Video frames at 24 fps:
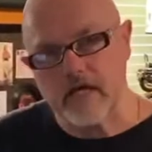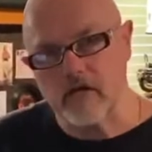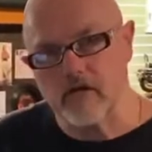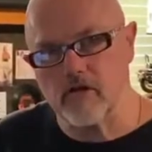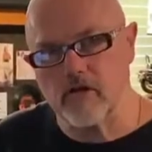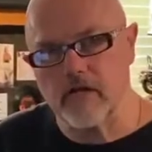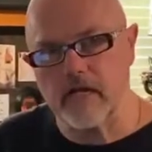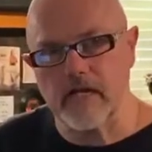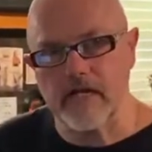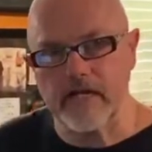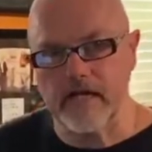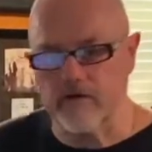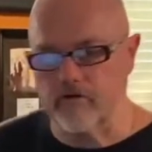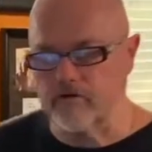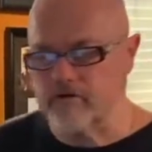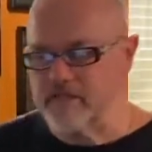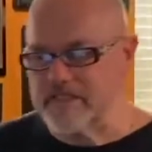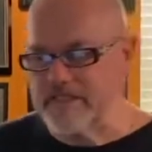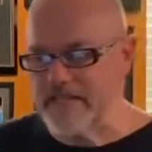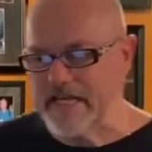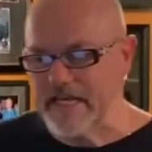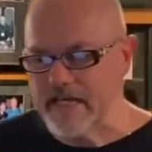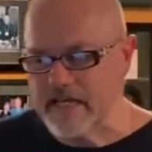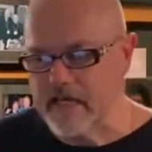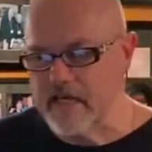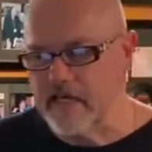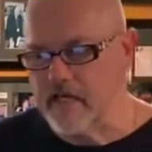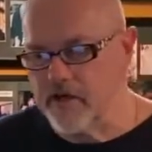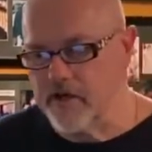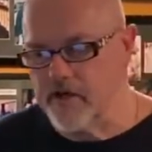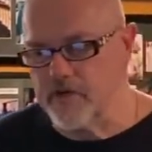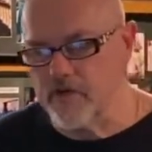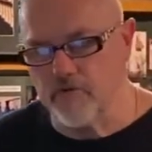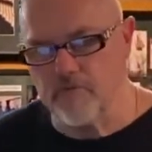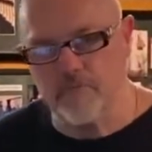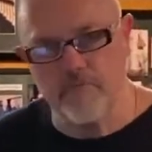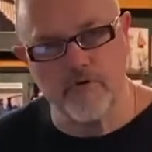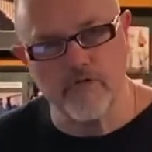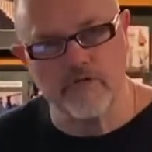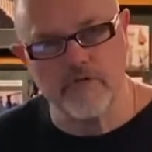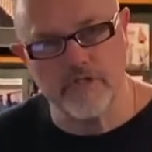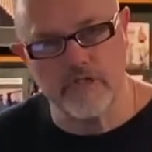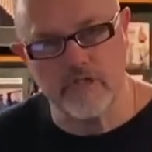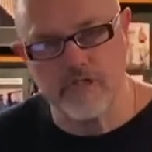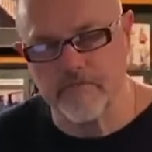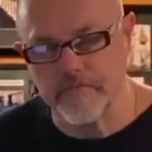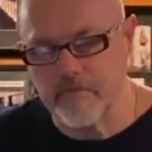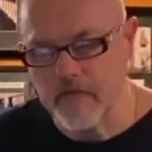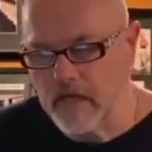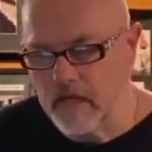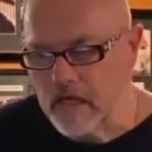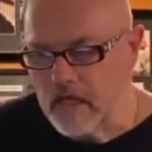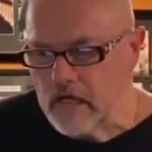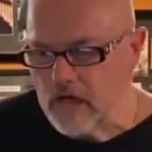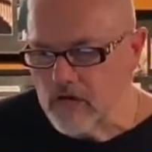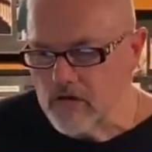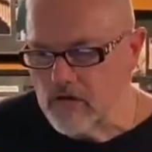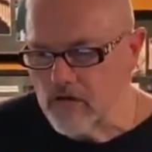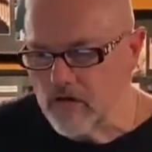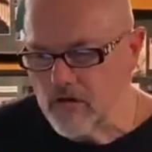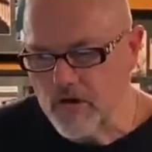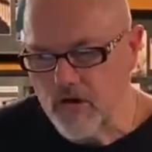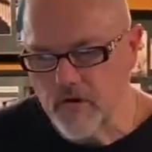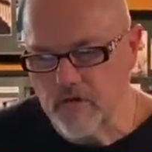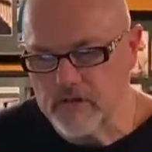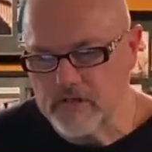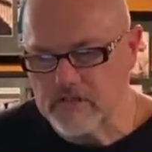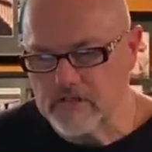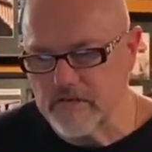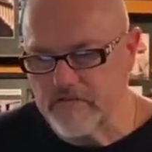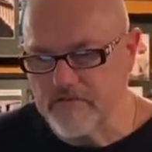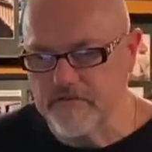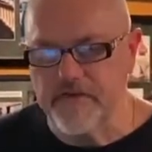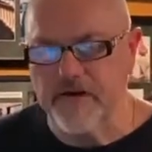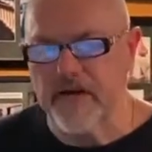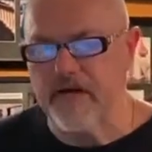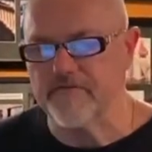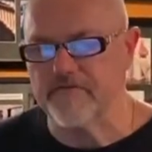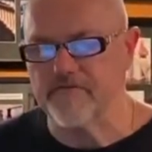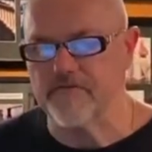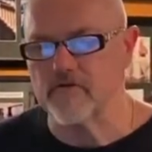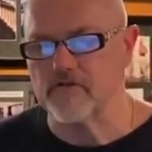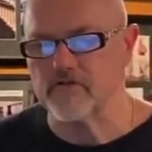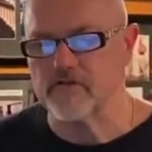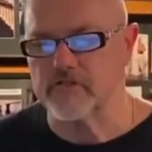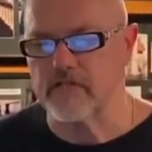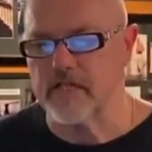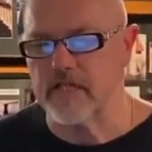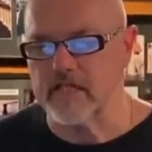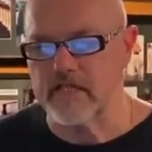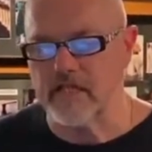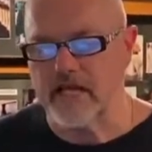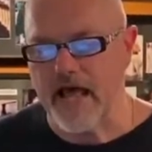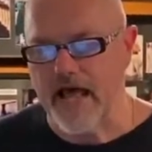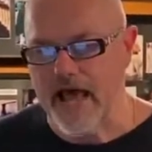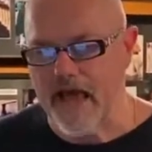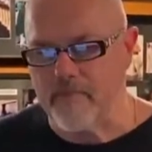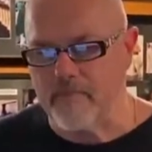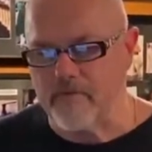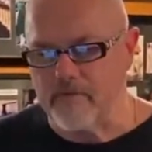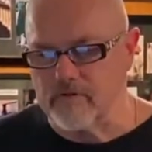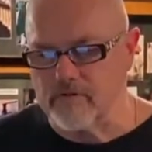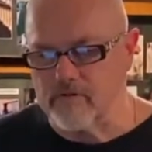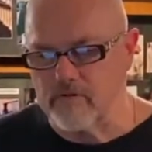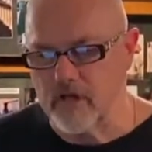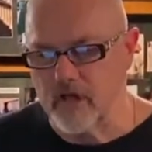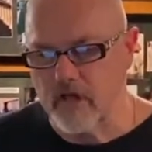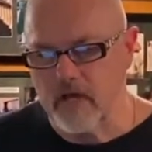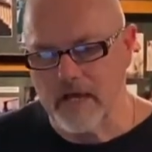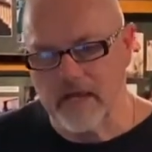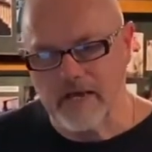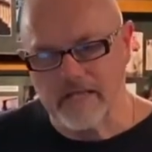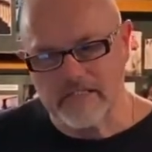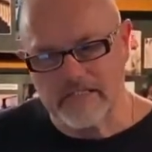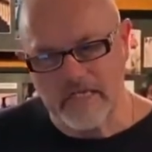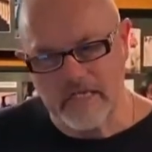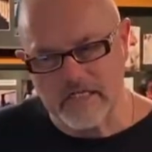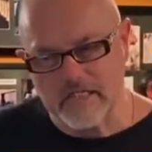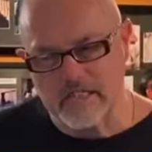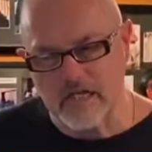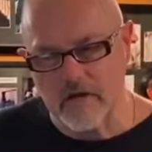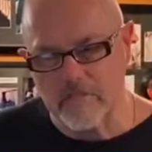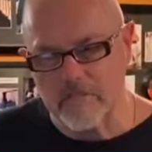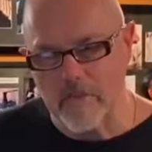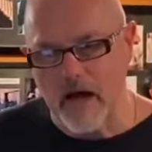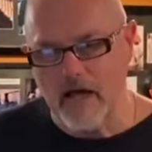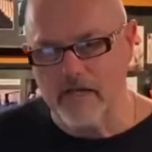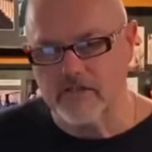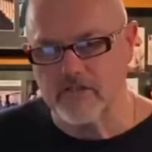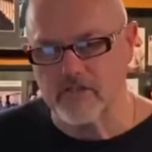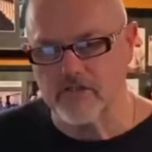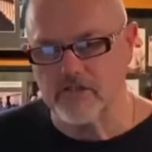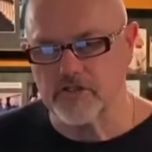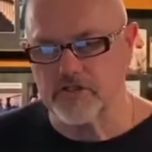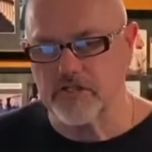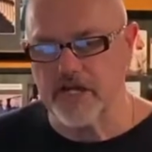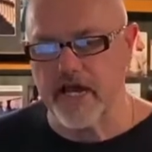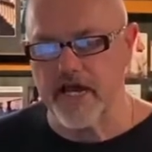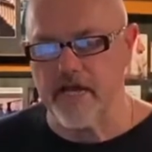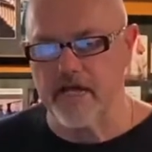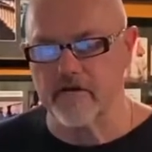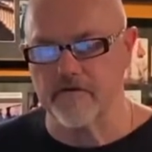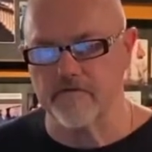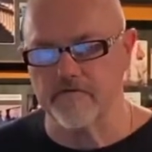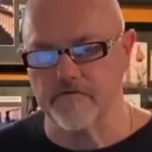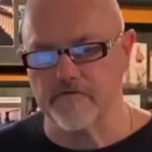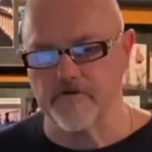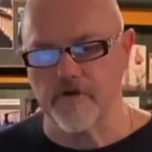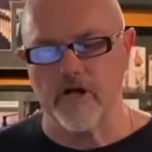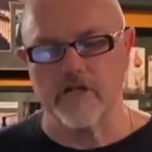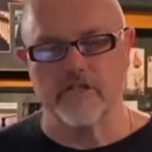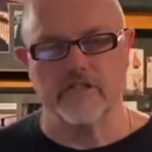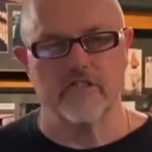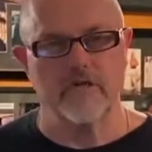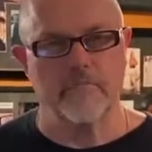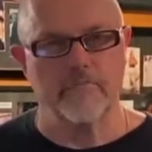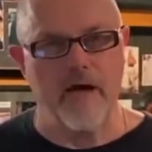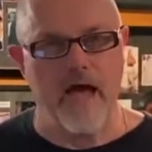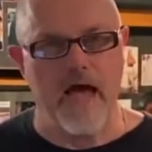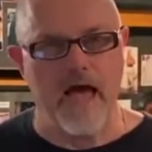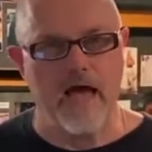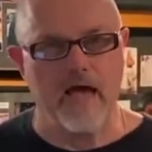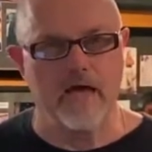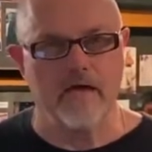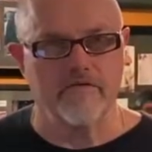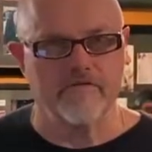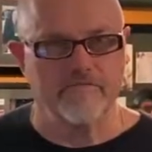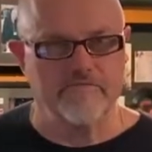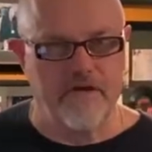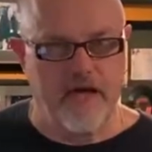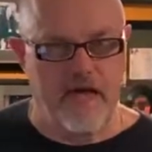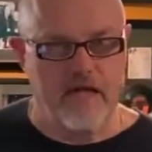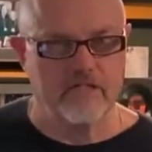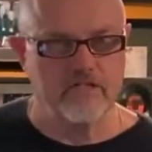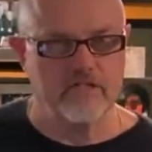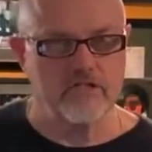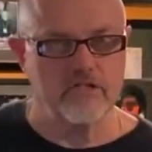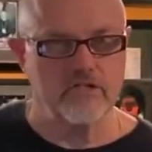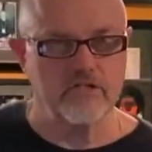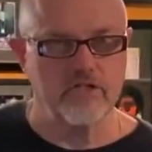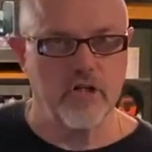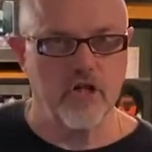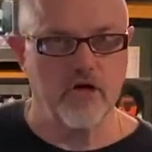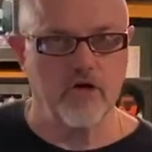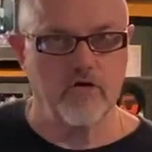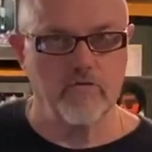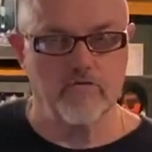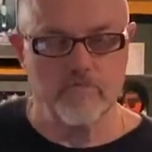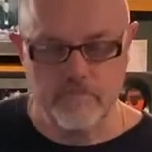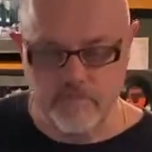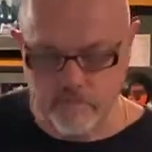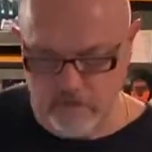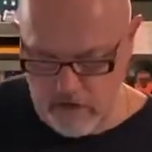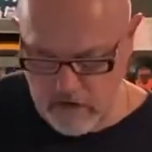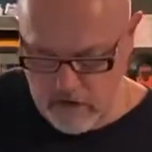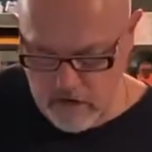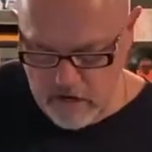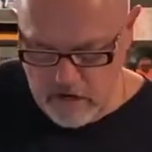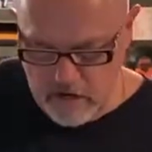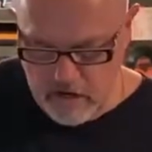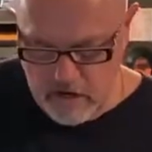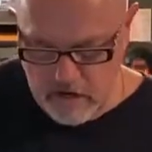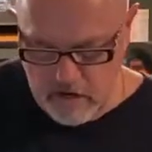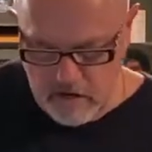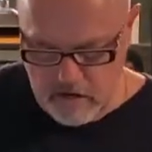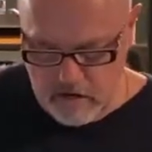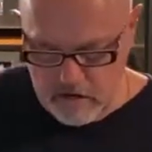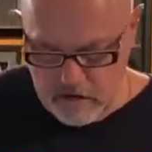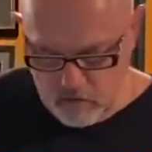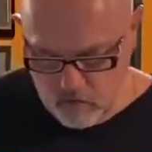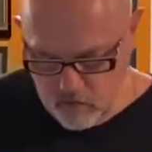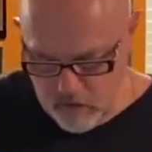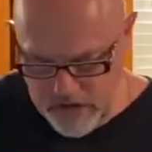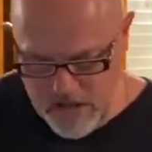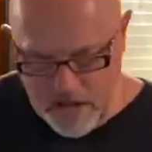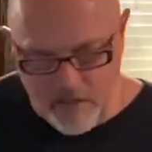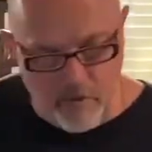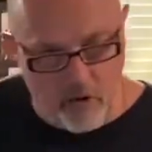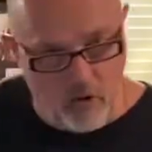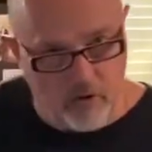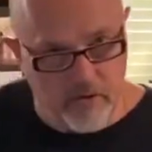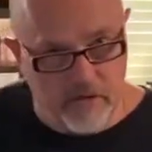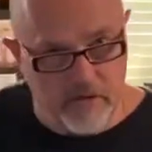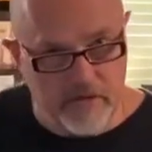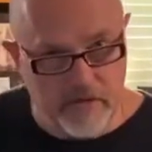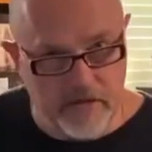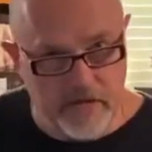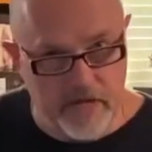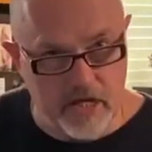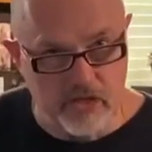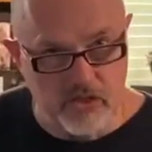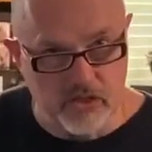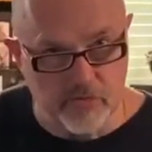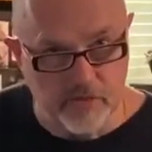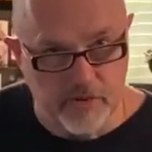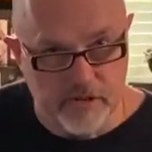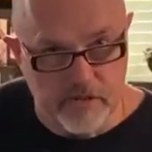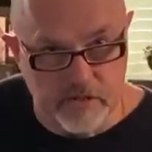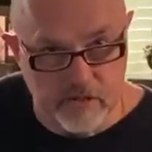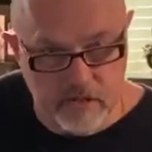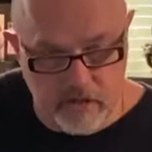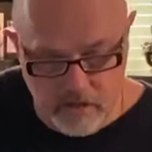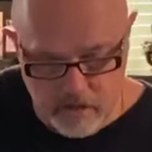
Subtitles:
a look at letter C in your music, you'll notice the very first thing that happens. It says Cabasa shake front to back, fast to slow. When I'm holding the instrument